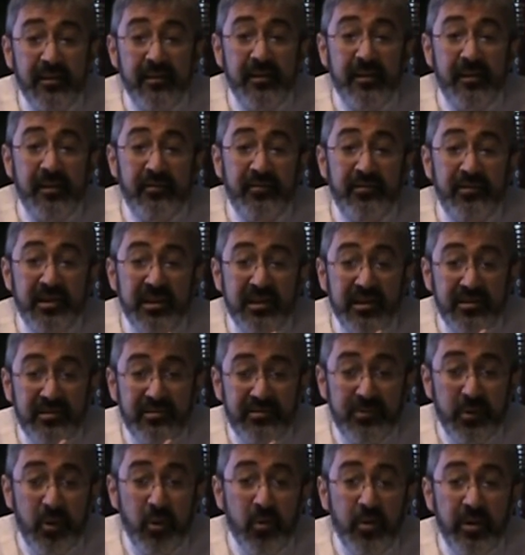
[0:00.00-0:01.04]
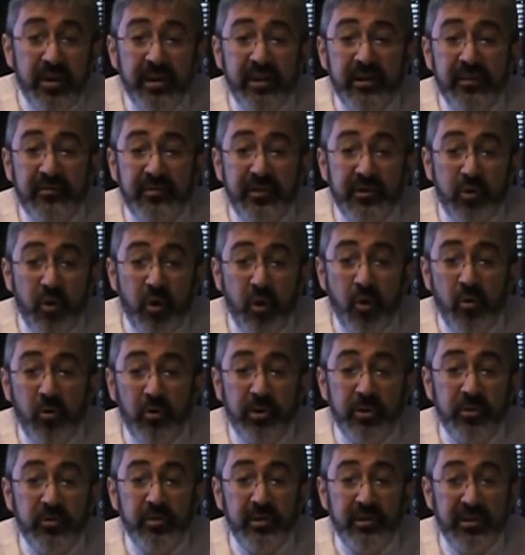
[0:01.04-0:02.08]
of the authority of the oral
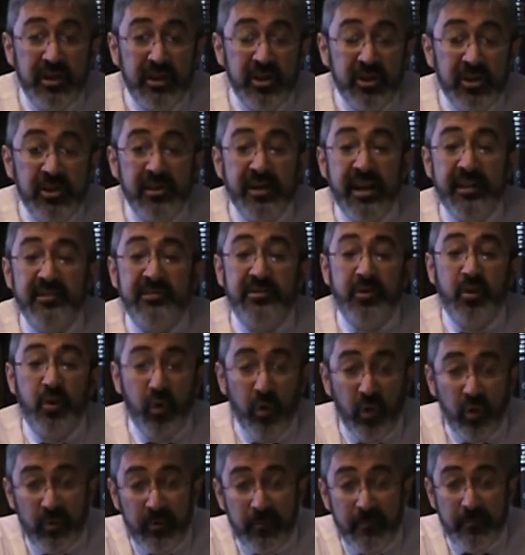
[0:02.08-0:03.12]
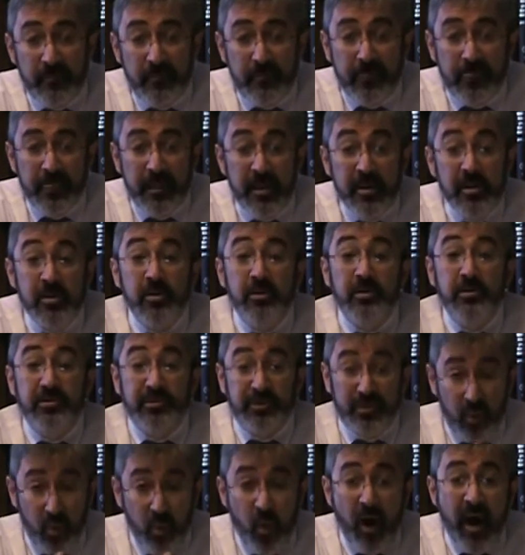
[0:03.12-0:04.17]
tradition as a whole.
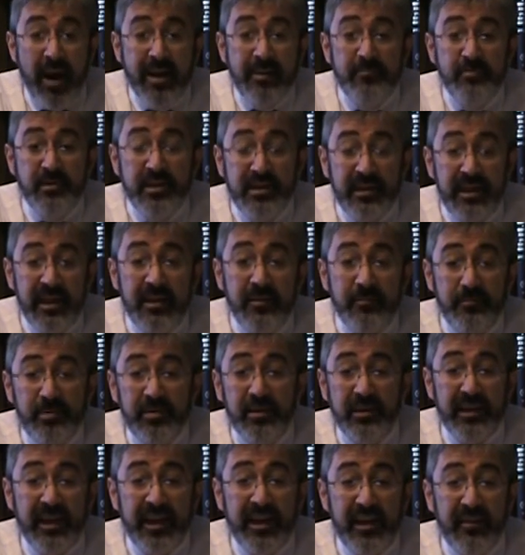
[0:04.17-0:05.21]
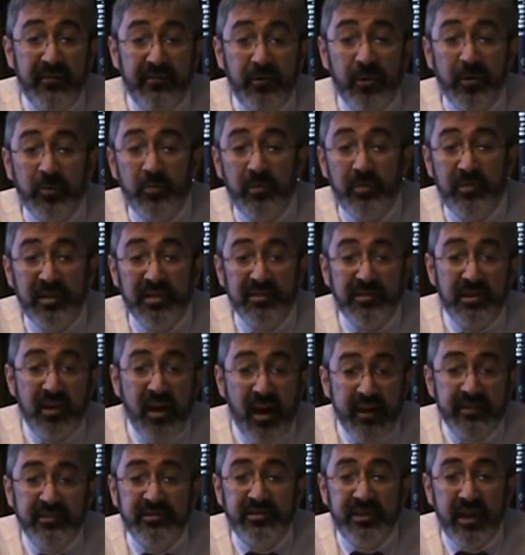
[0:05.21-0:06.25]
So why begin Pirkei Avot with this
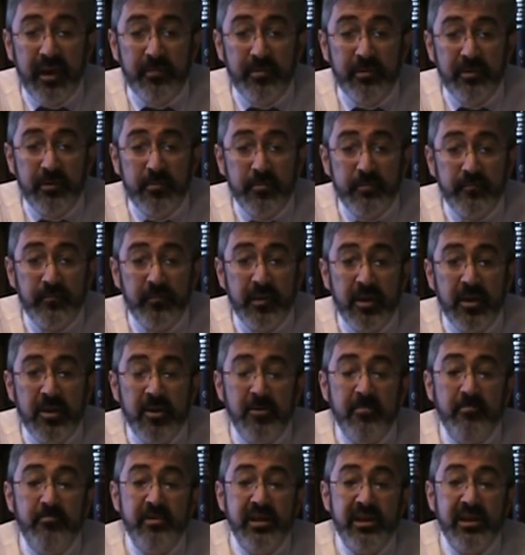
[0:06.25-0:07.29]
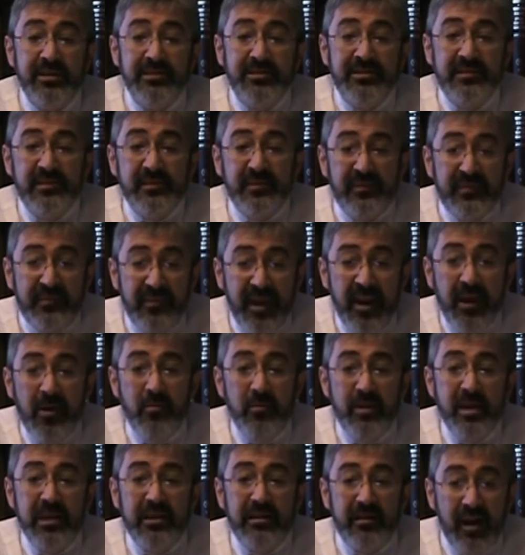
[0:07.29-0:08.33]
concept? Because the
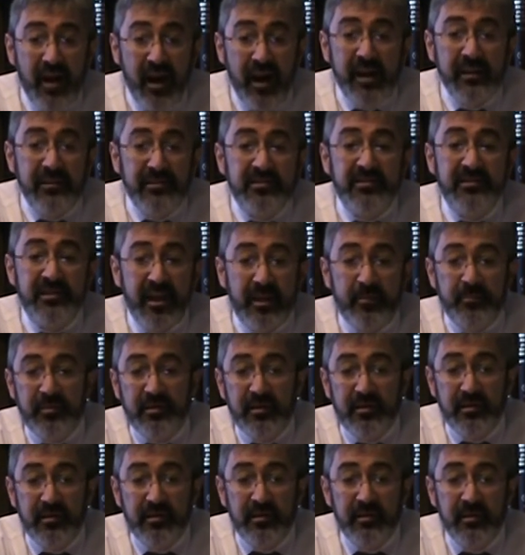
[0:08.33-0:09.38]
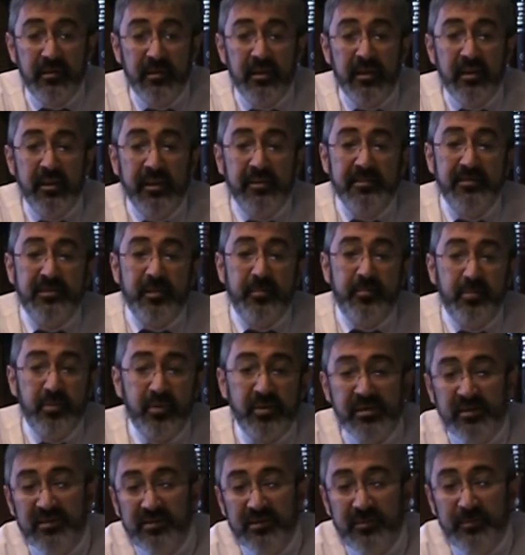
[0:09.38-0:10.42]
very concept is a
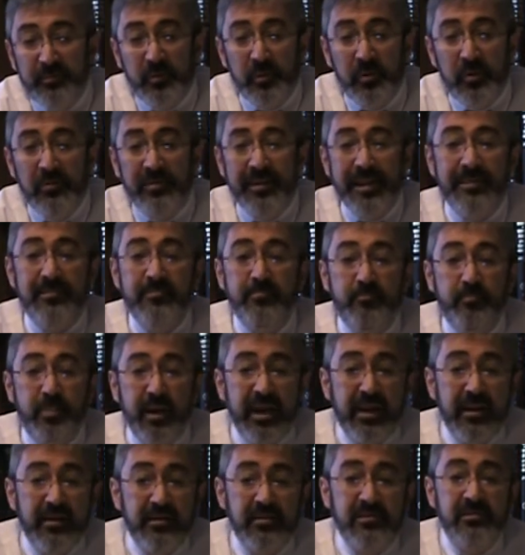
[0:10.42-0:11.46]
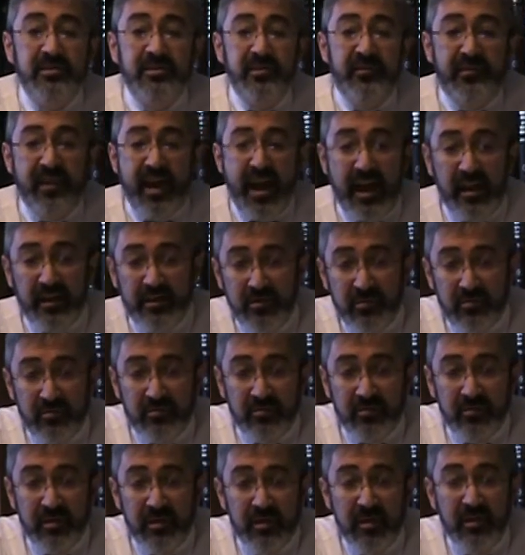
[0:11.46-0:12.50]
principle that bears value.
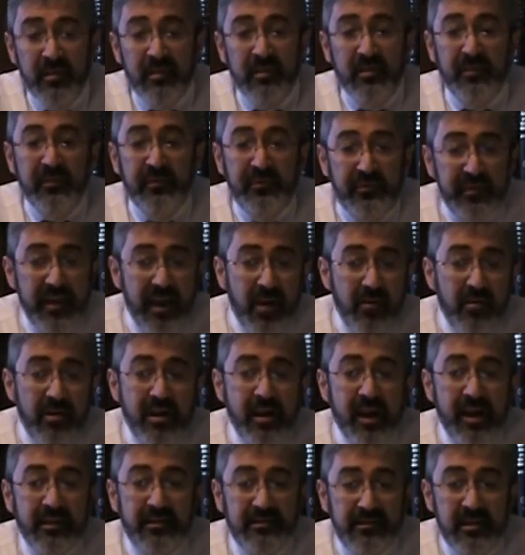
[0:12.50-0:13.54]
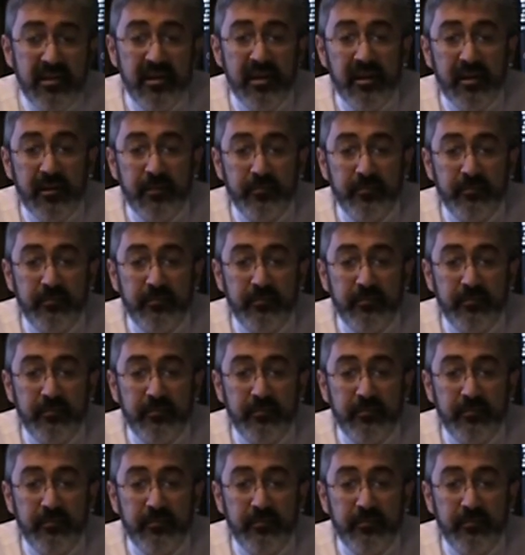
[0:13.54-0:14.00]
The very idea